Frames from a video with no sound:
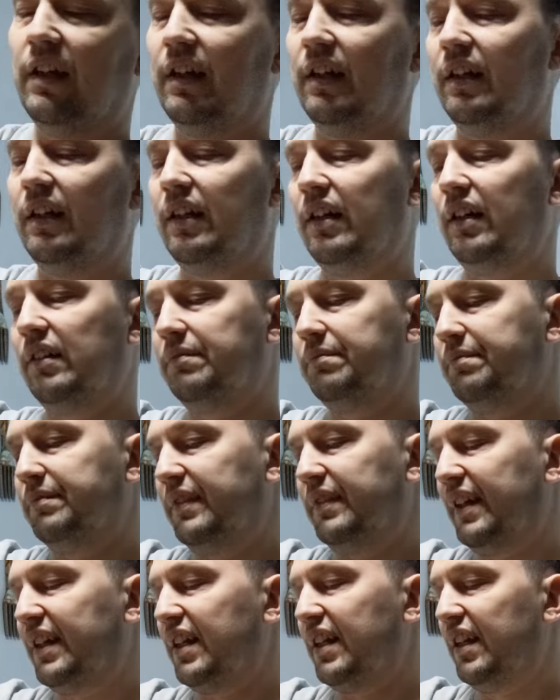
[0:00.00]

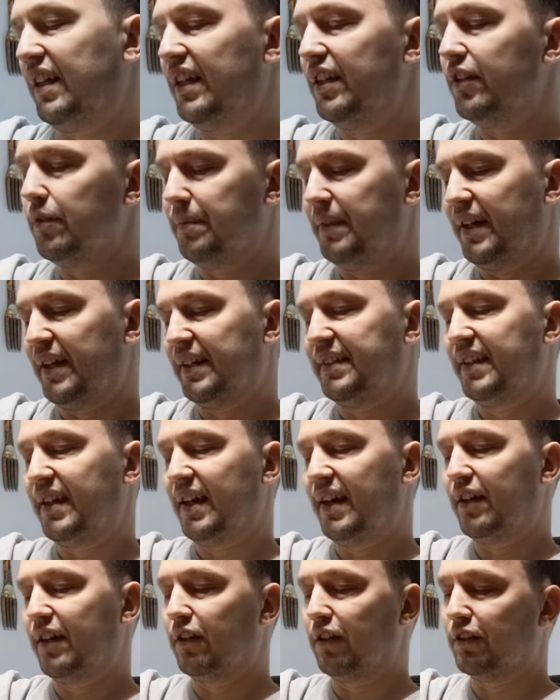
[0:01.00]
It could either be a
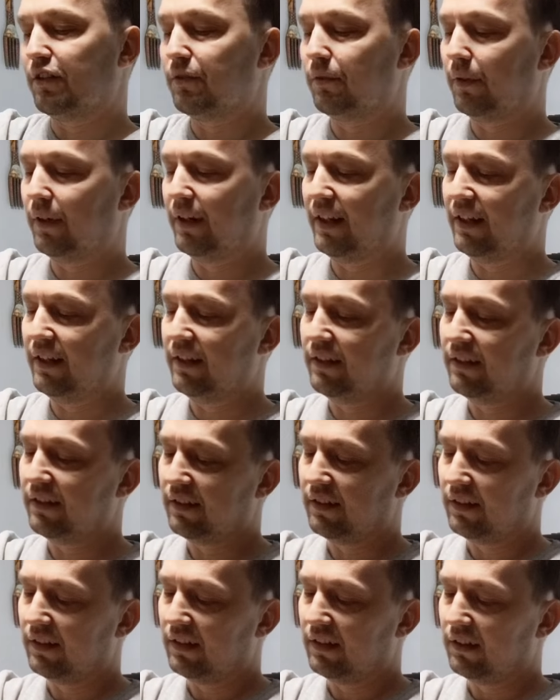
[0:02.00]
10 or a 20,
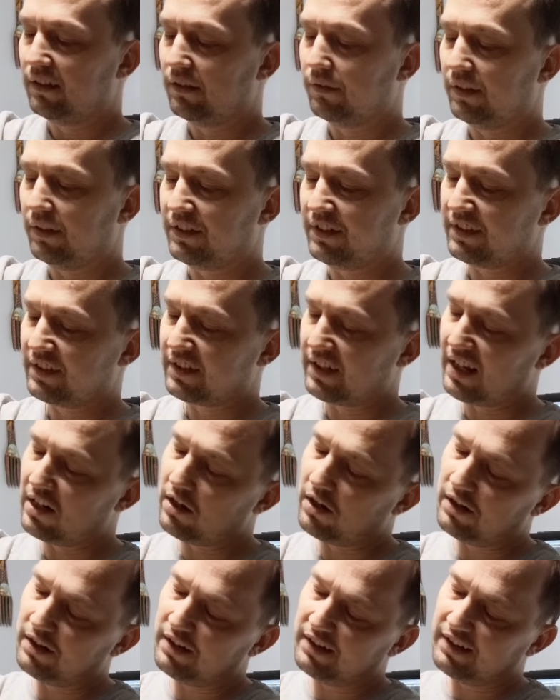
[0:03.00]
which is kind of
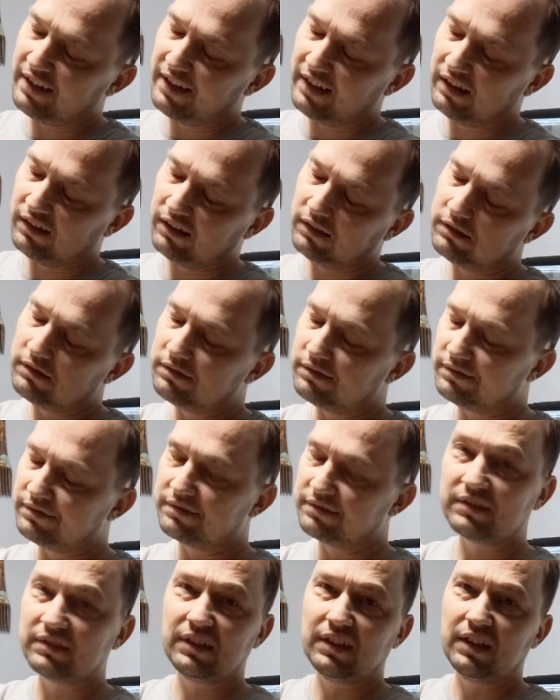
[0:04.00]
hard to tell.
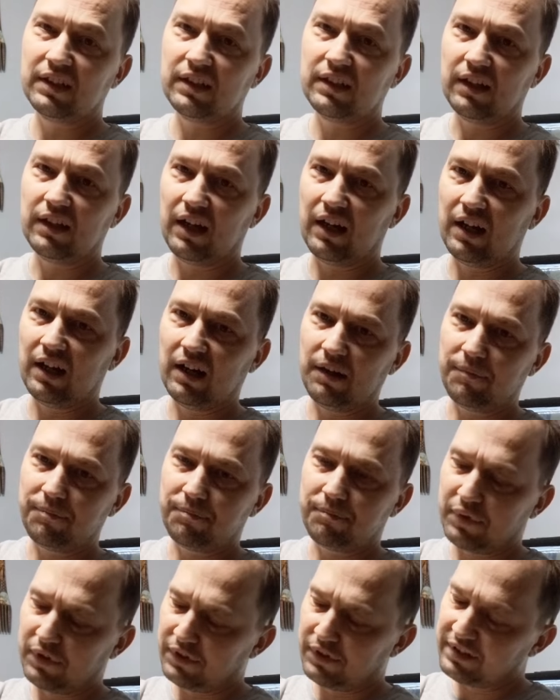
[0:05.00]

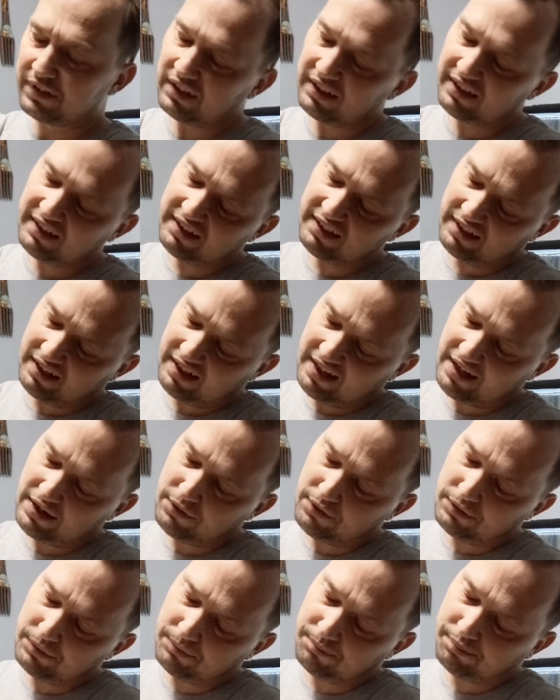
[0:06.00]
Personally, I
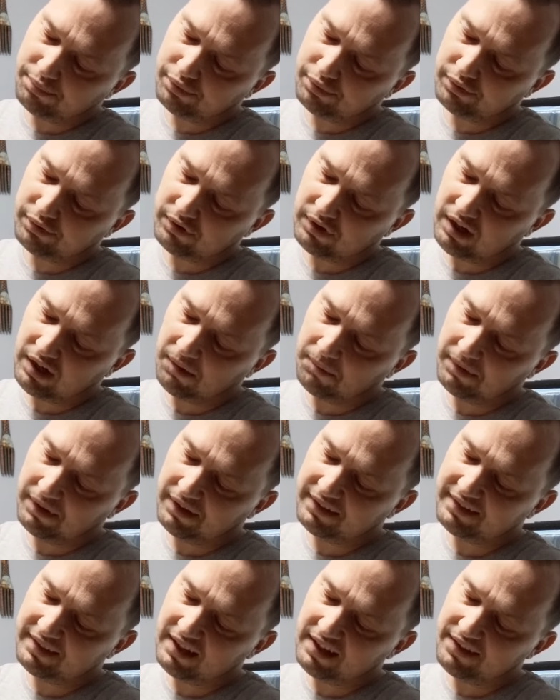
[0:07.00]
would
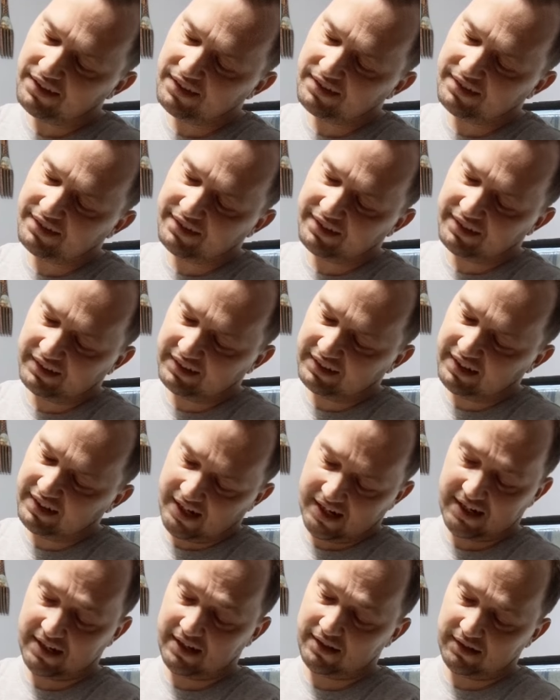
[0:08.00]
probably say this is a
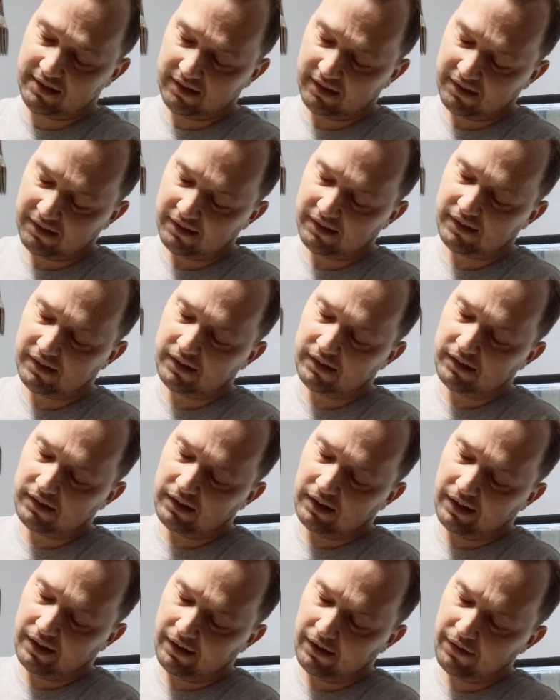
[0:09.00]
10,
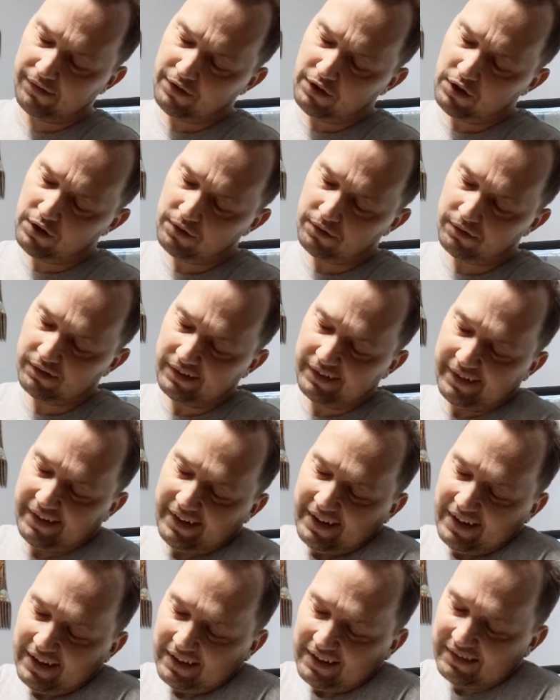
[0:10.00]
although
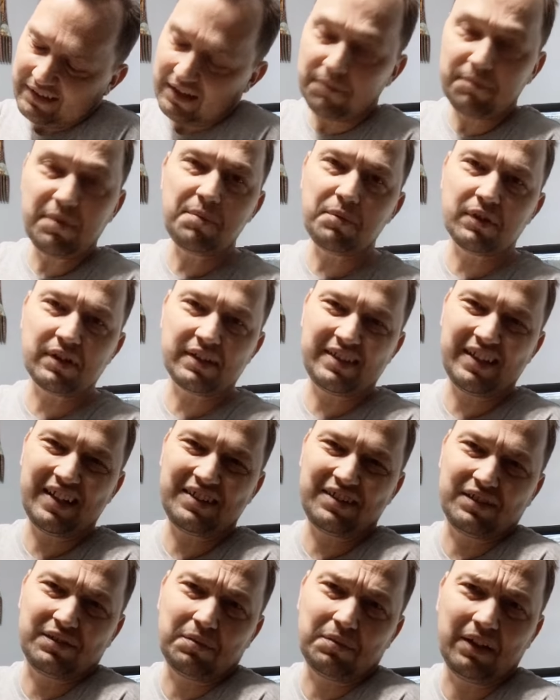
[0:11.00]
some people could say
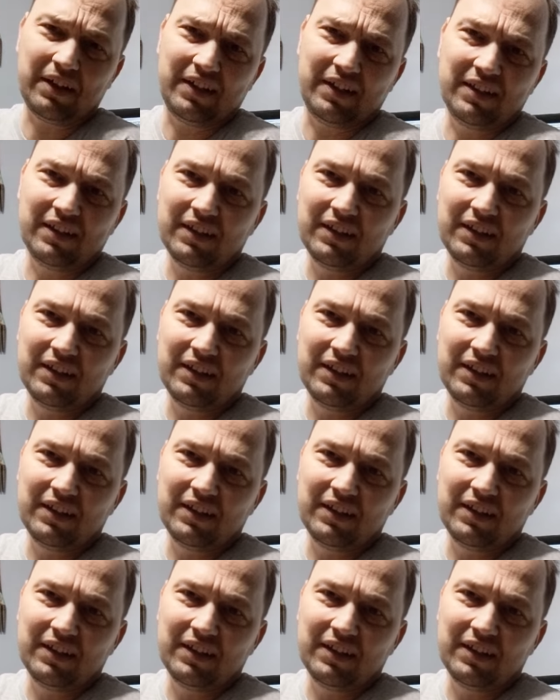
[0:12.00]
it's a 20.